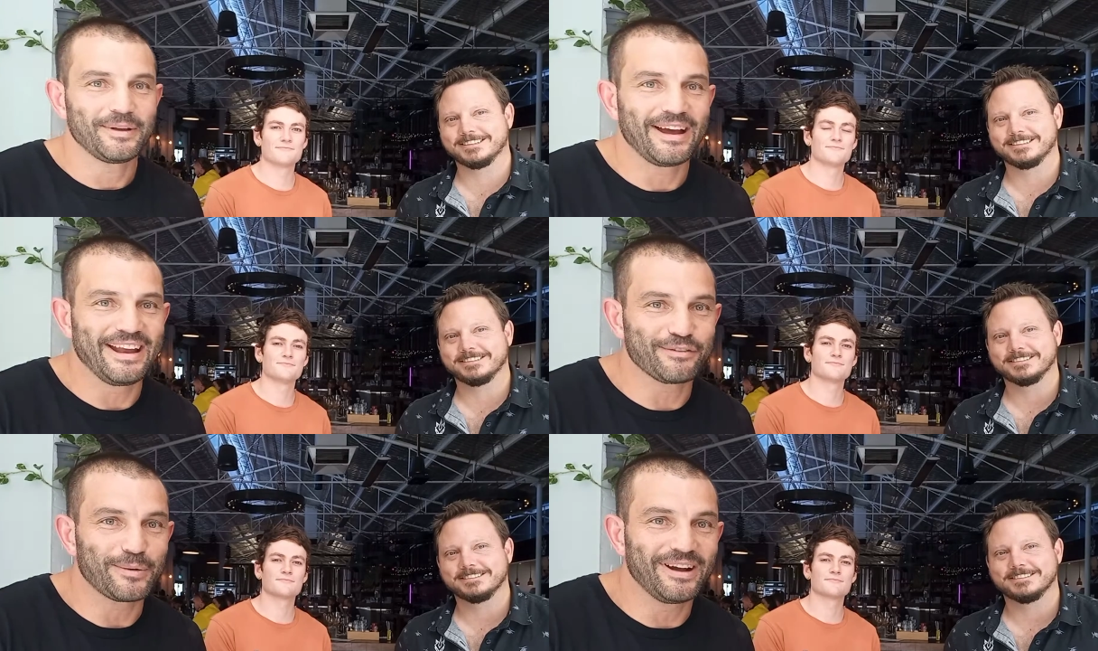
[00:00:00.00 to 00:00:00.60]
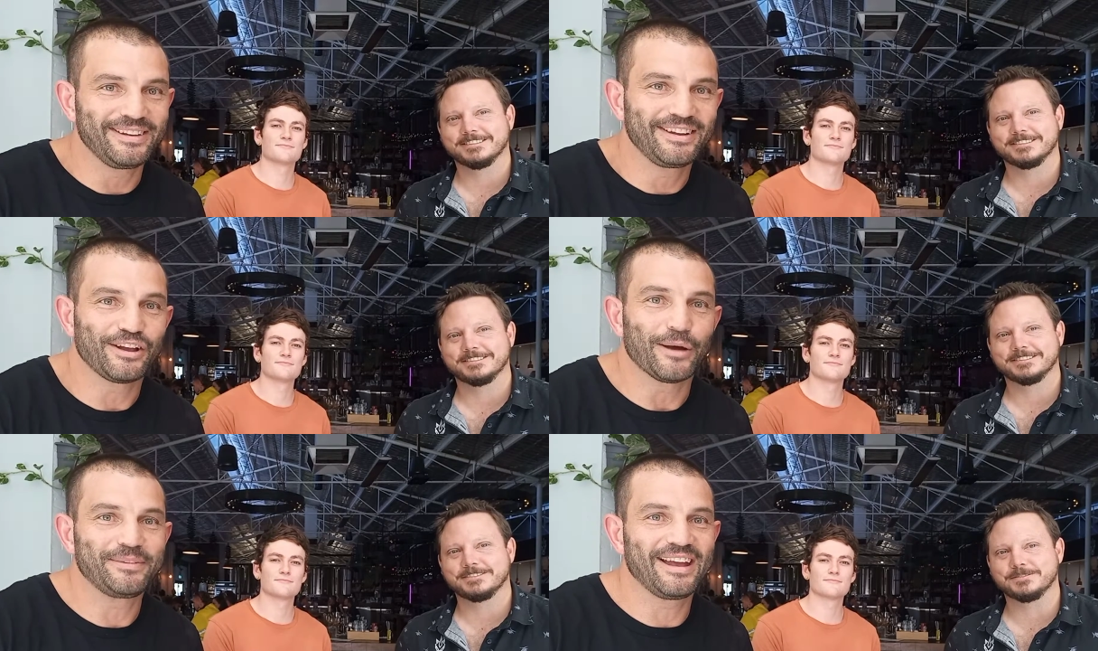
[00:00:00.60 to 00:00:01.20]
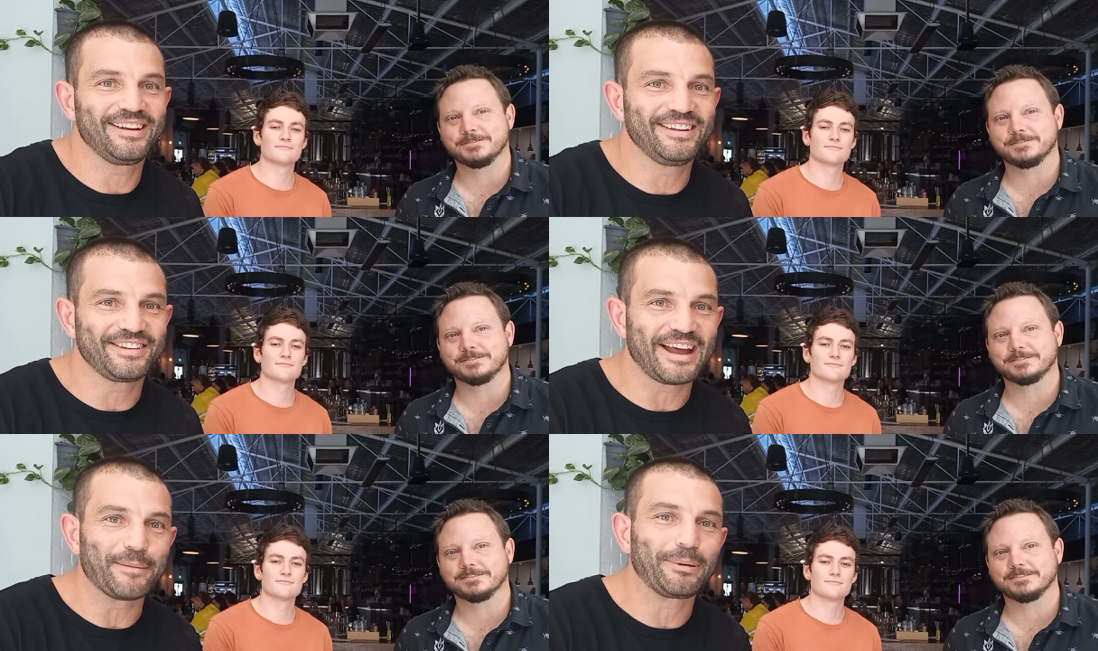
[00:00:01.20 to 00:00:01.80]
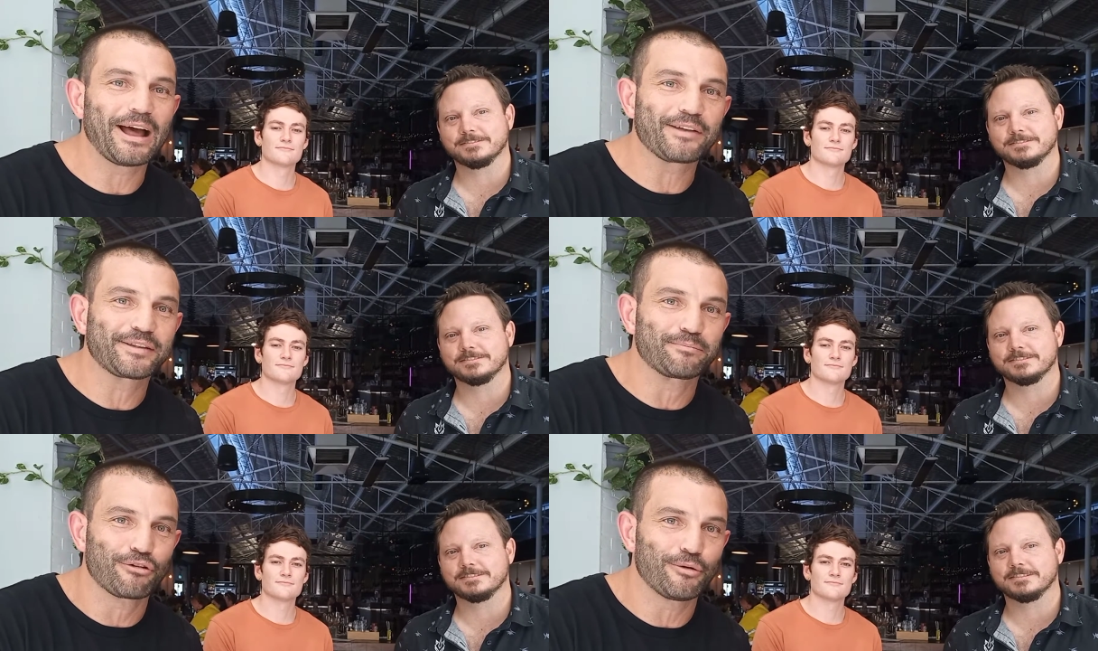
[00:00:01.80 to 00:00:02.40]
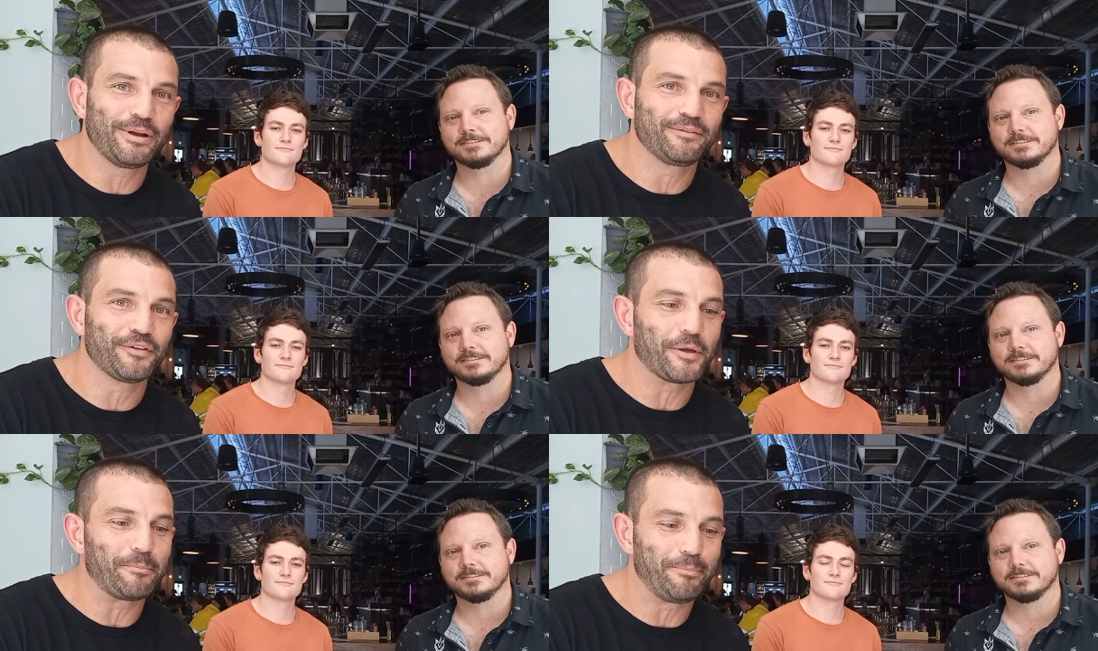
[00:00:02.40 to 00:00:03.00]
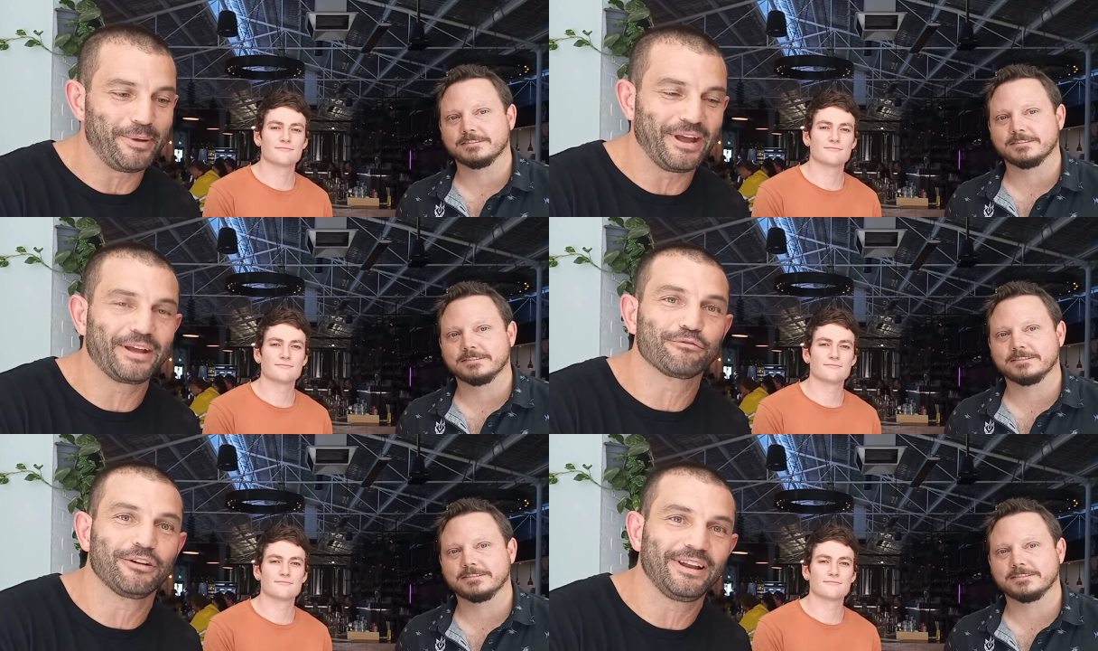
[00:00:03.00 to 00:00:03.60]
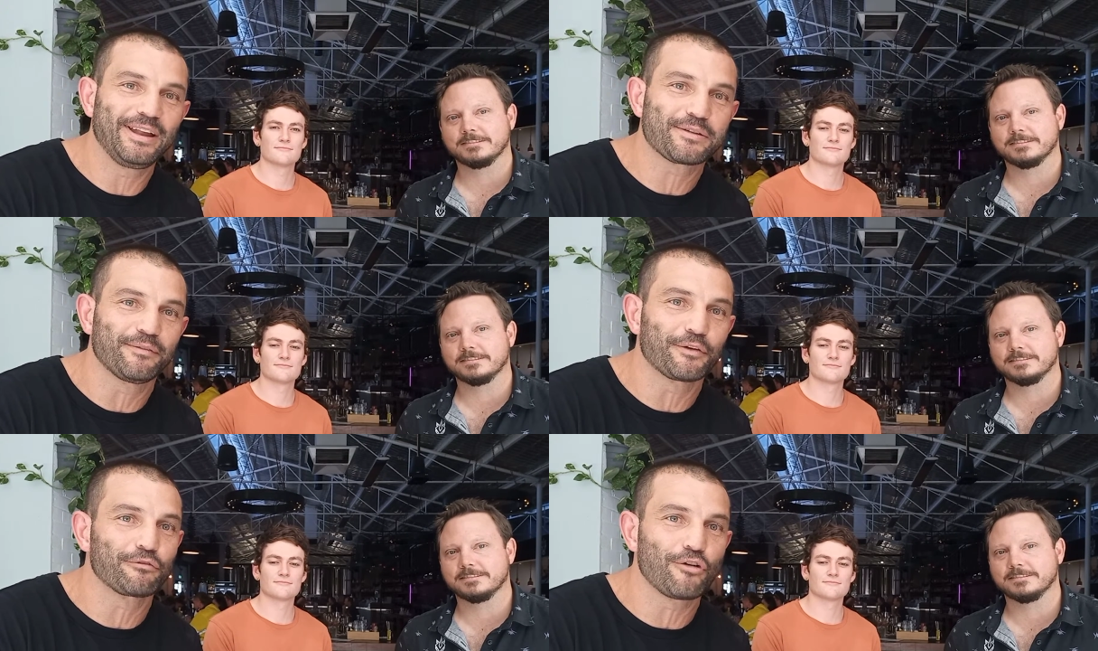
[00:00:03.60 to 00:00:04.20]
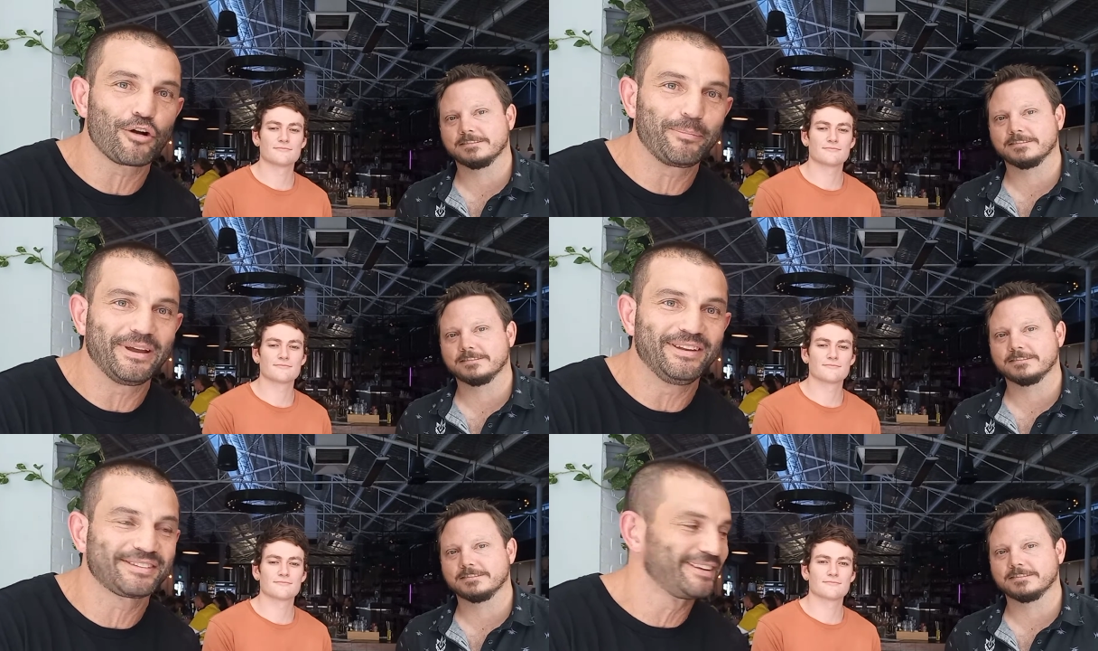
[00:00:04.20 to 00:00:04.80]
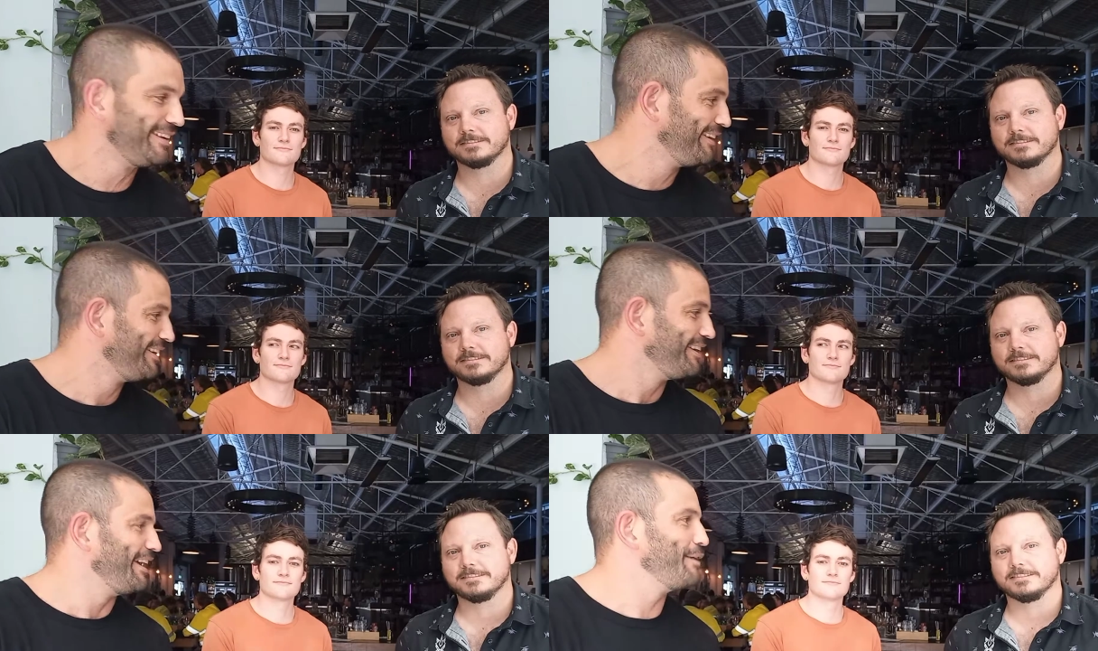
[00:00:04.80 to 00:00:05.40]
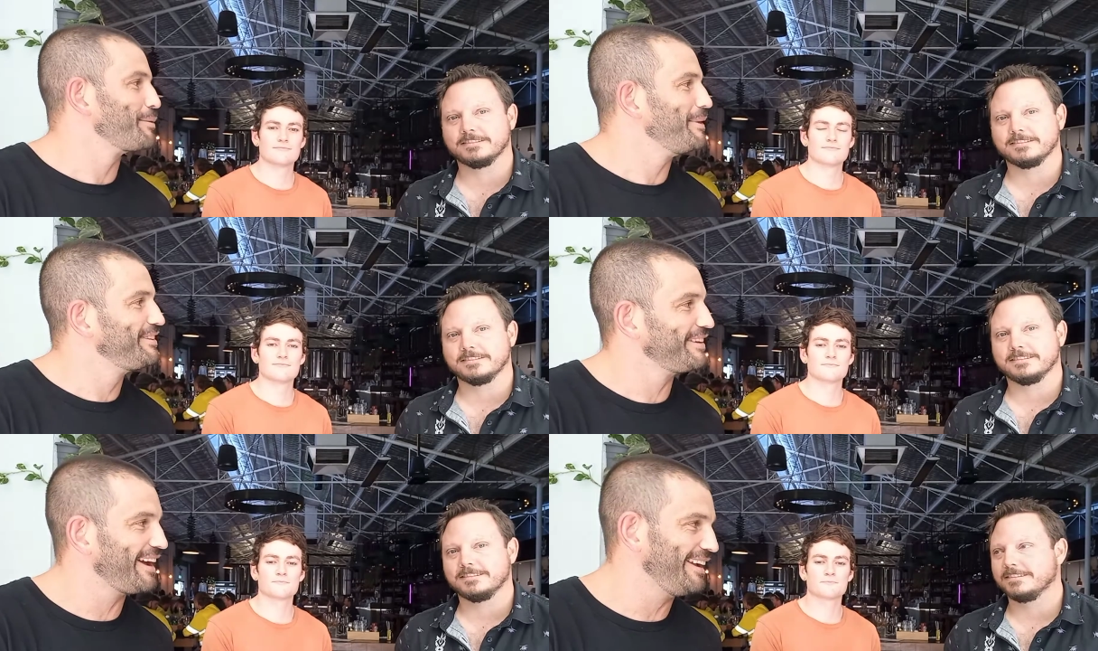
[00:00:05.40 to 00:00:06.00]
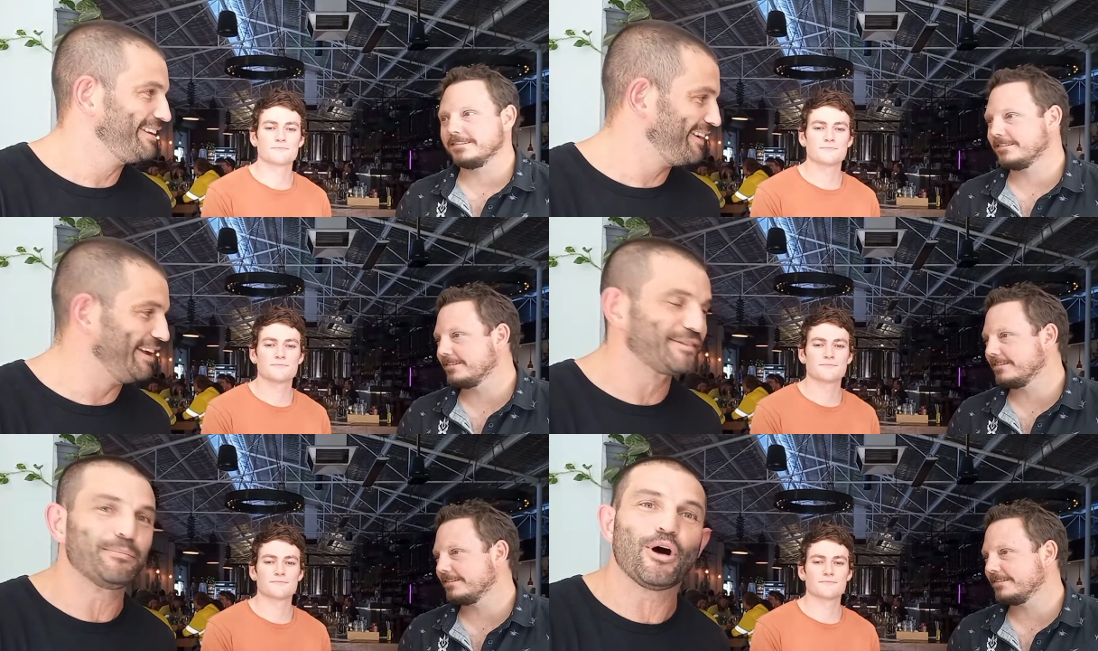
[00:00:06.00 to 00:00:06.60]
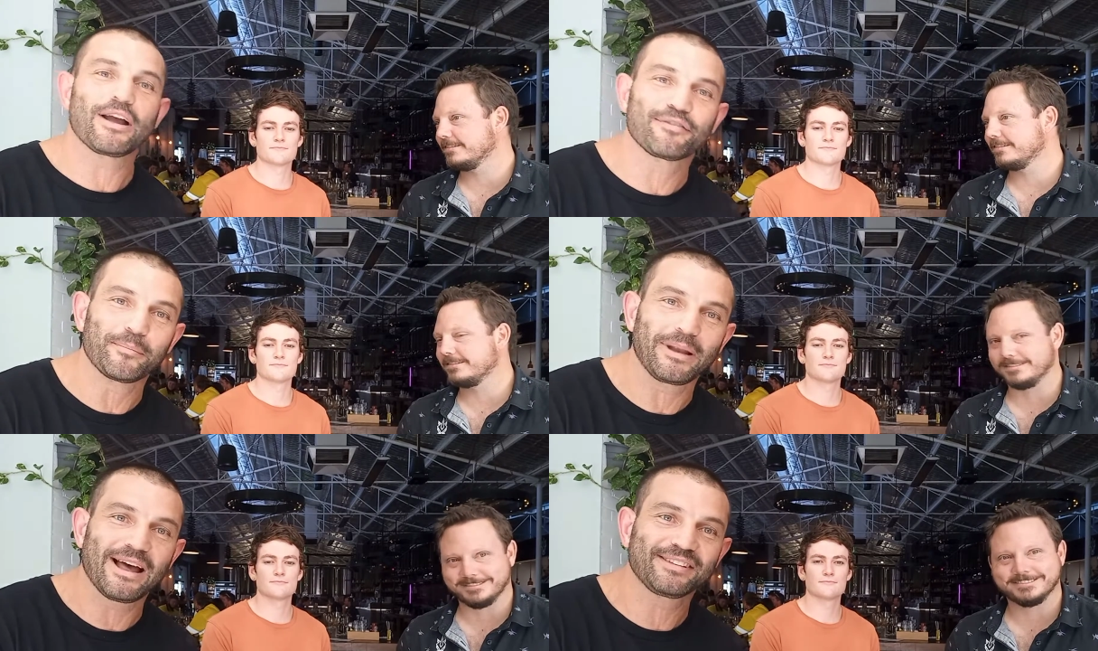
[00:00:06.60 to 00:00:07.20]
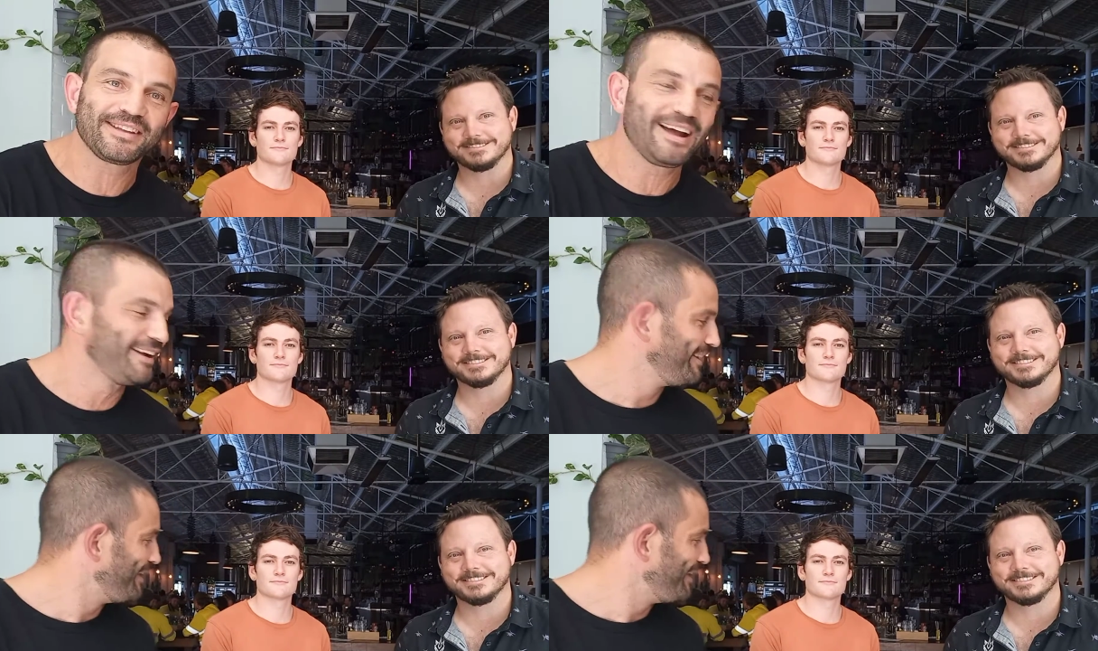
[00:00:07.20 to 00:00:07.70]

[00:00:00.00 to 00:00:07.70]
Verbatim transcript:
Speaker 1: Hey everyone, I'm down here today at Blasta Brewing for the big release of the Rock Beast. Here with me today is Mike from Blaster